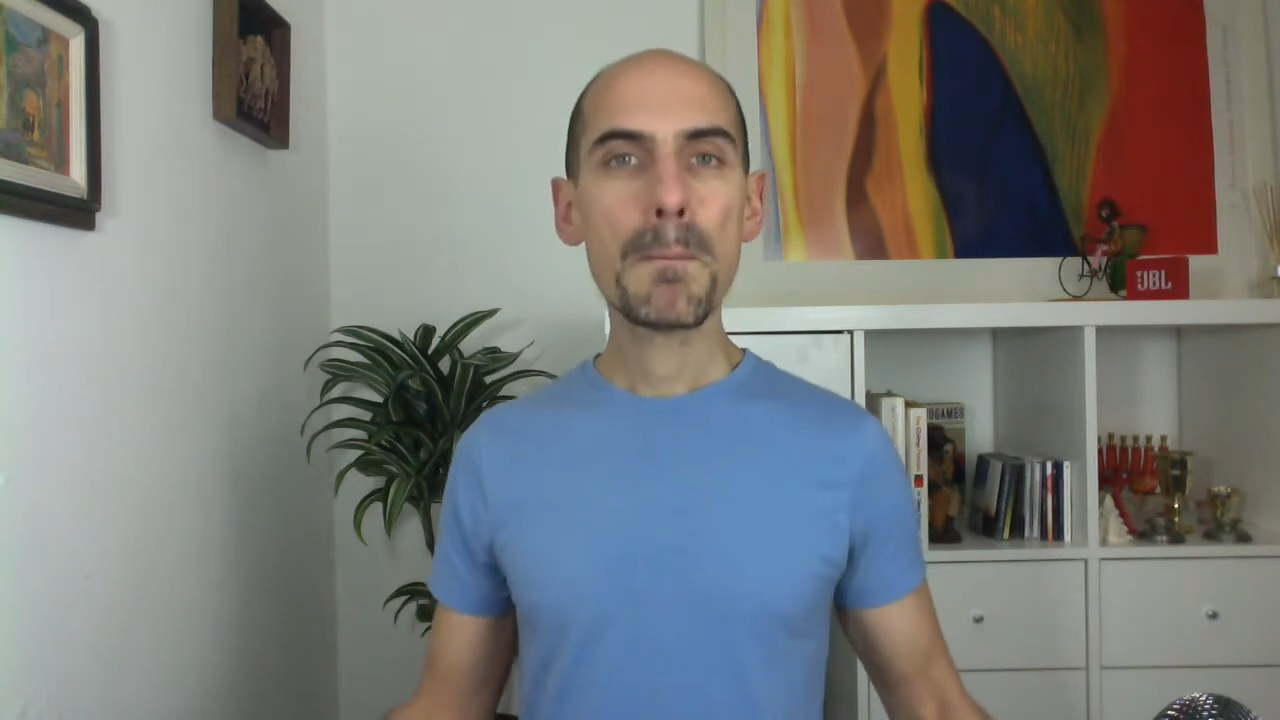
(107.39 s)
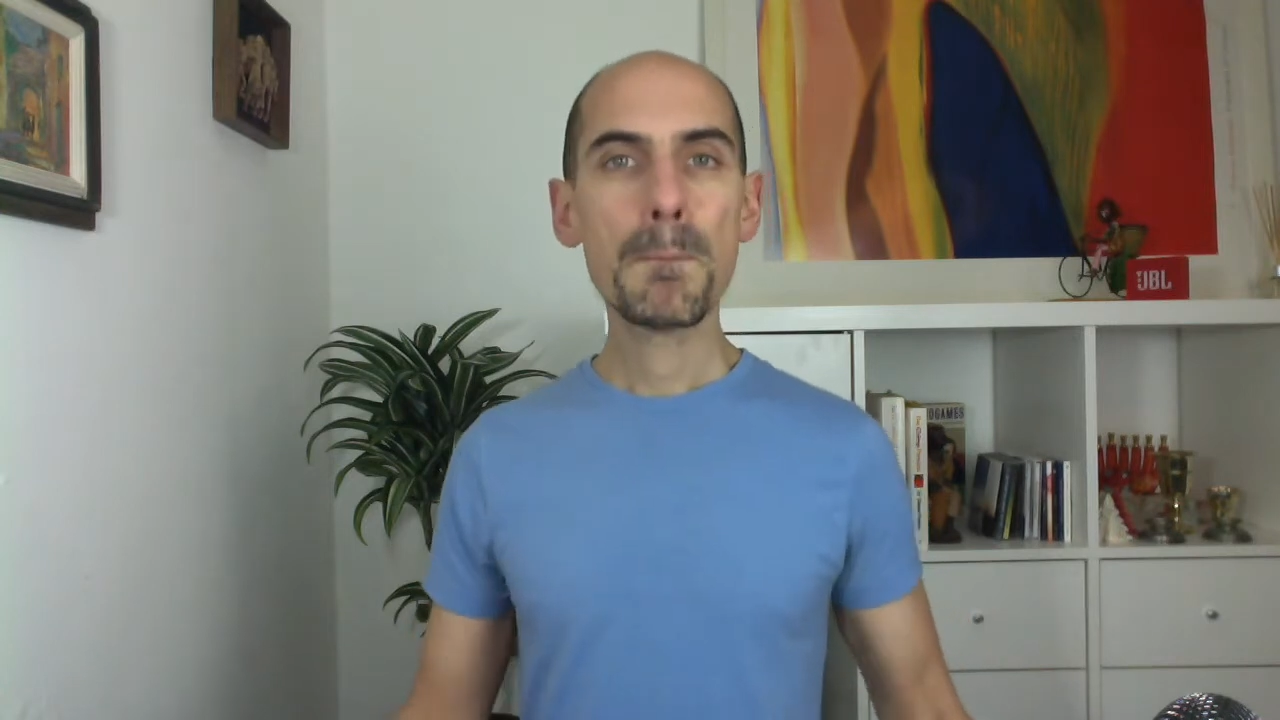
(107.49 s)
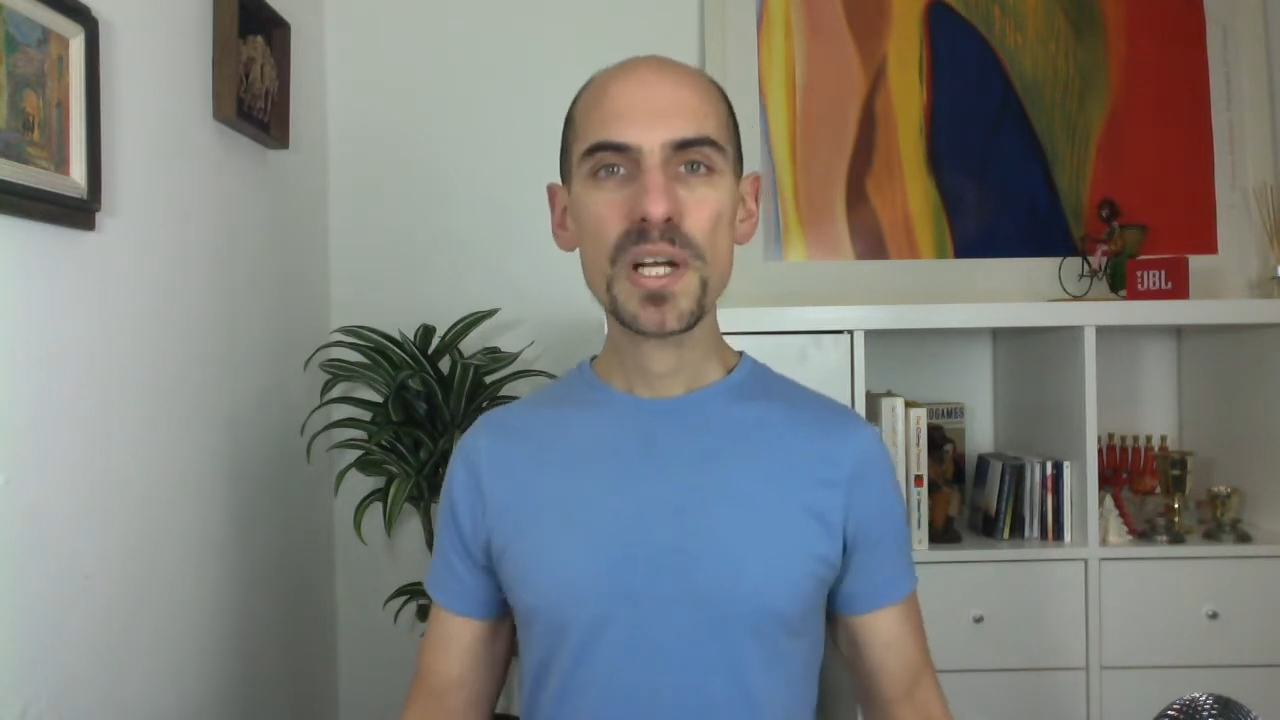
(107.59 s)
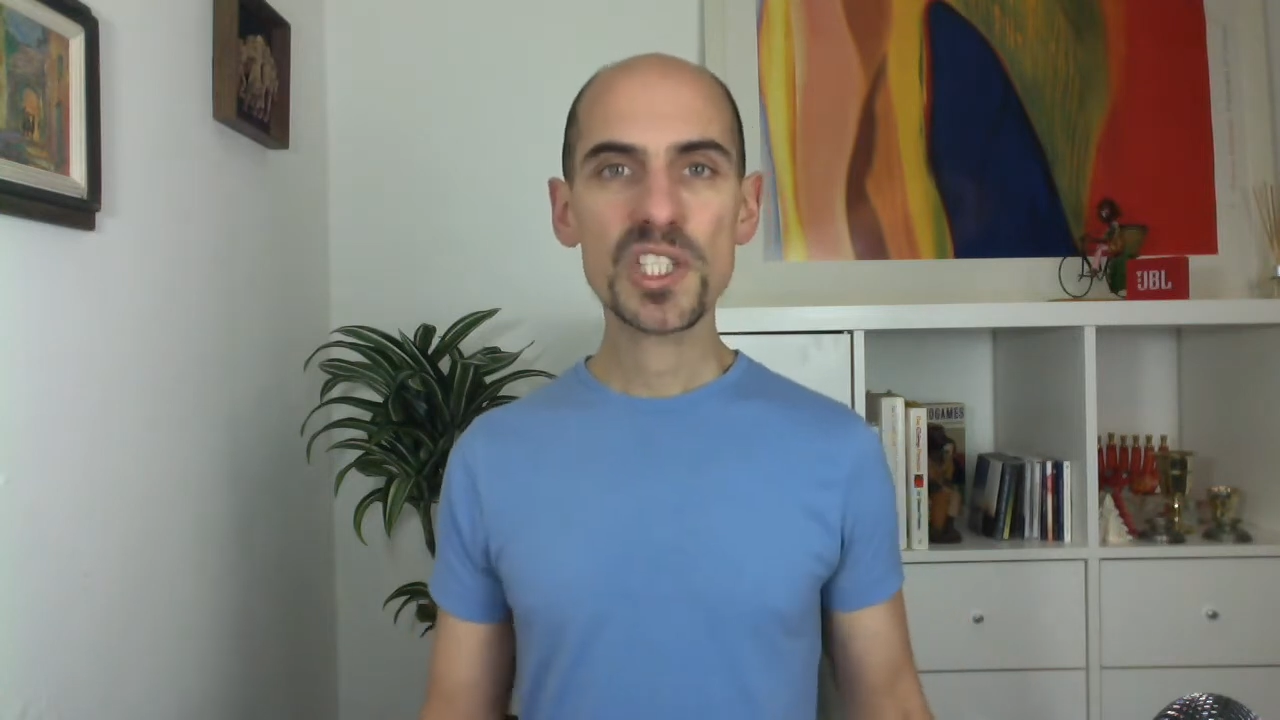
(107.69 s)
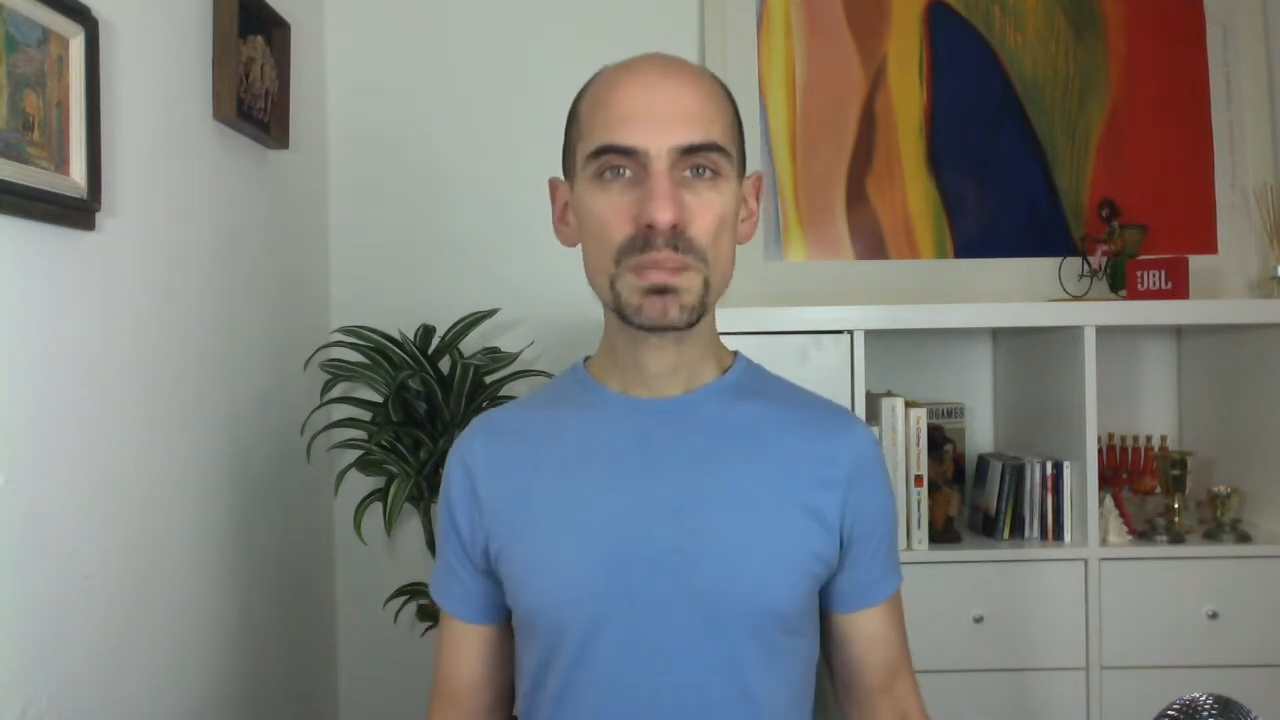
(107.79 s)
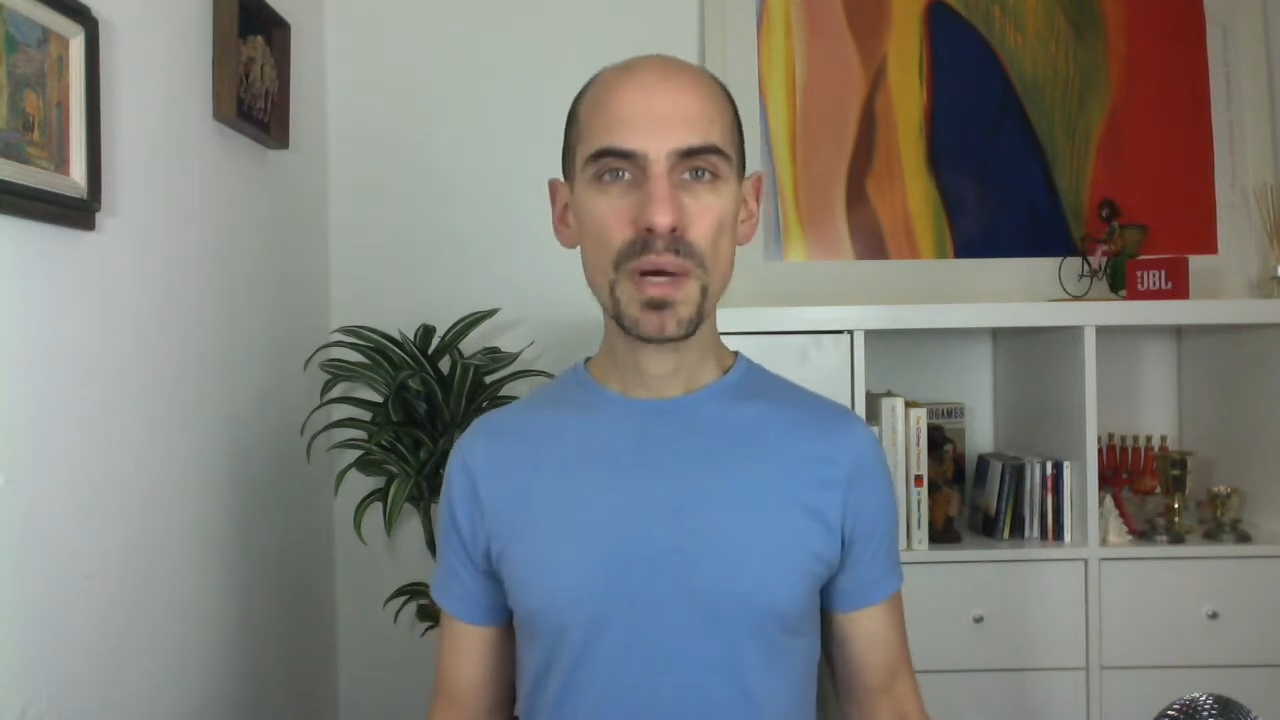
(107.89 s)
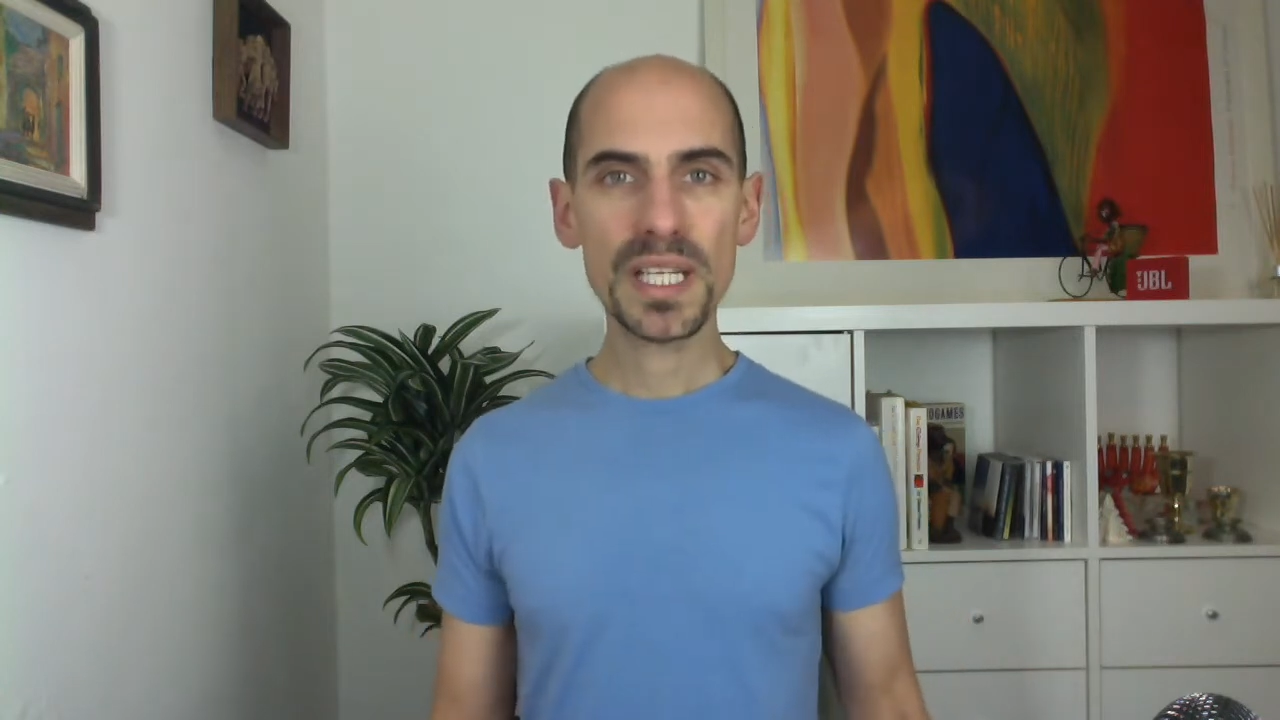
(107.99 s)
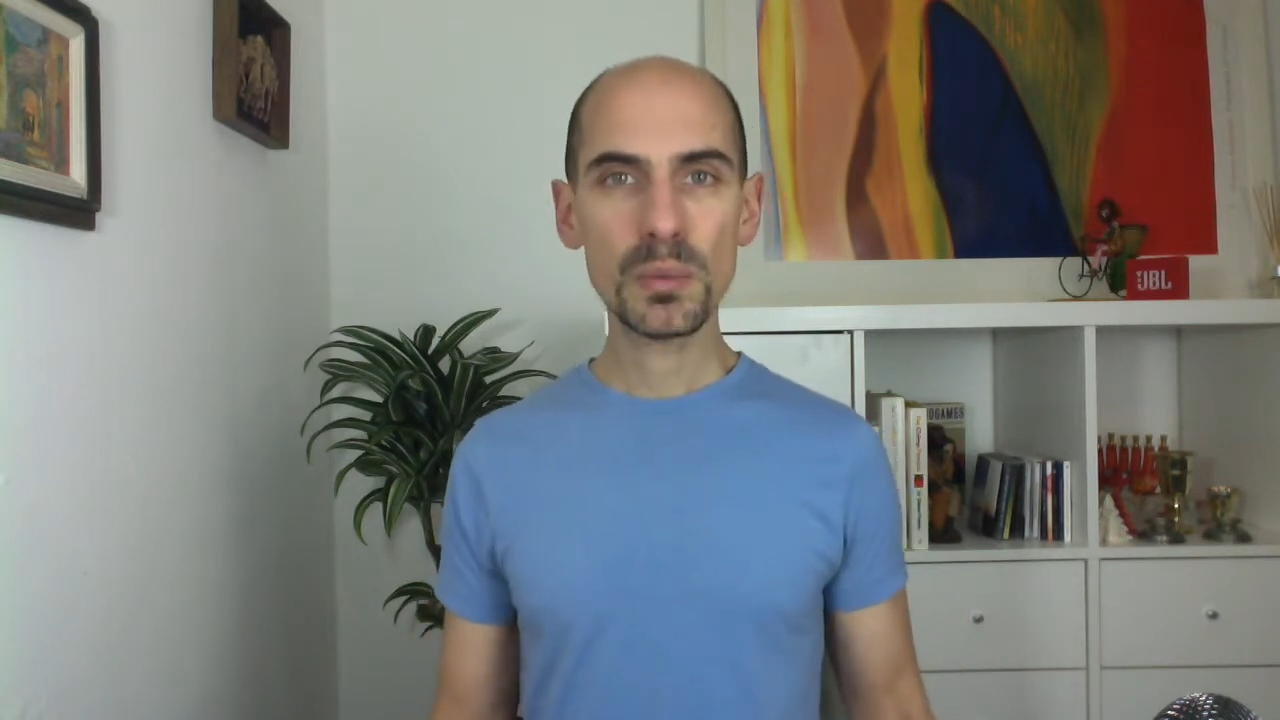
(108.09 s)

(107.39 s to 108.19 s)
much money